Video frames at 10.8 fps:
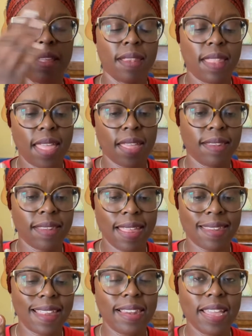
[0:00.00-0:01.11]
They're
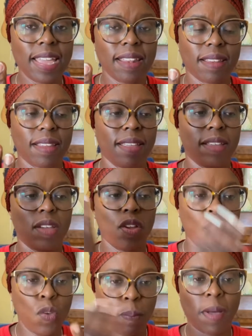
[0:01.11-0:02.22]
selling it.
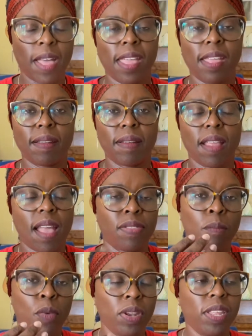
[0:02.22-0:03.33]
You buy it. And the
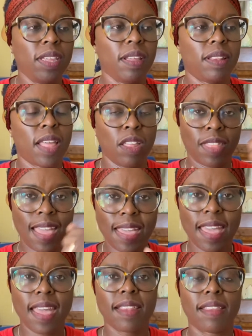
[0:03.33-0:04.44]
money that they
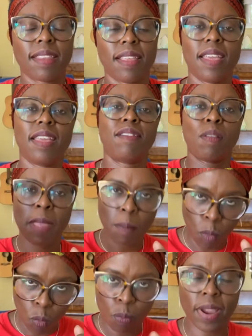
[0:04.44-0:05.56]
get is to make
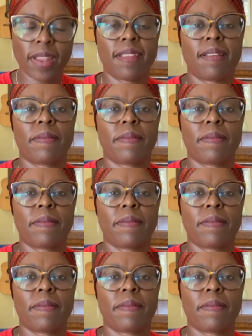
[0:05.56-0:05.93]
more bread.